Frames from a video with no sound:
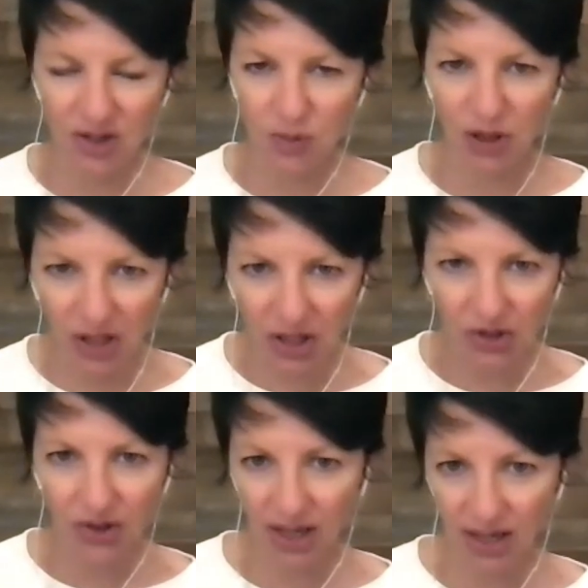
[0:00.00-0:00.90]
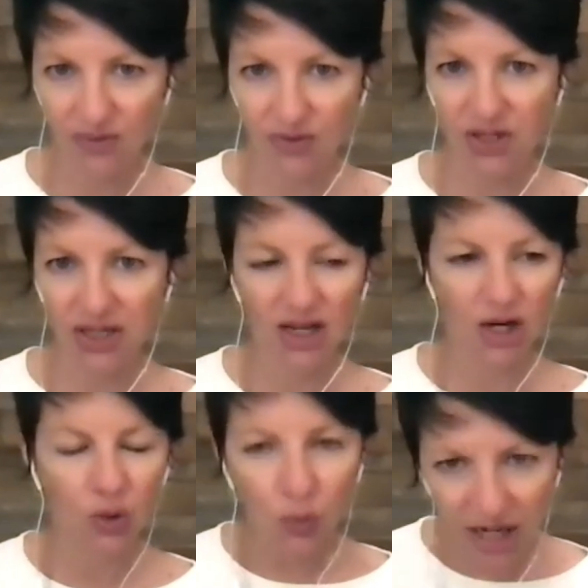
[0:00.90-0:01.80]
political conflict,
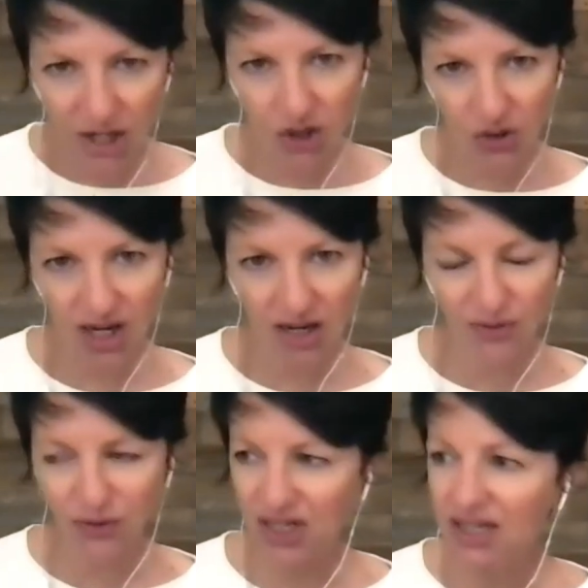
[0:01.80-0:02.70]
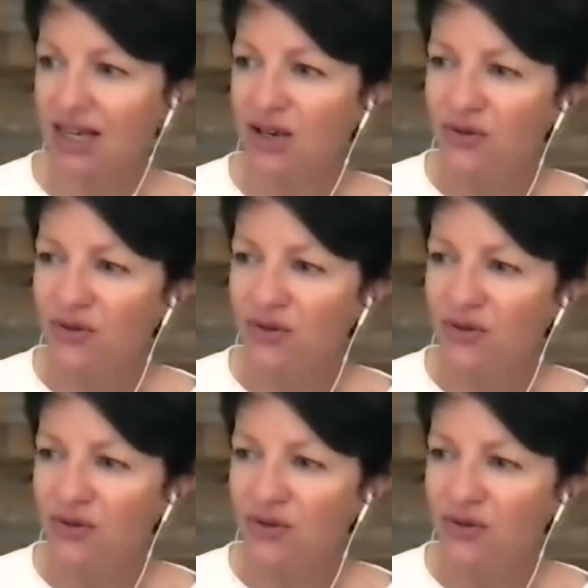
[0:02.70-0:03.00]
racial conflict.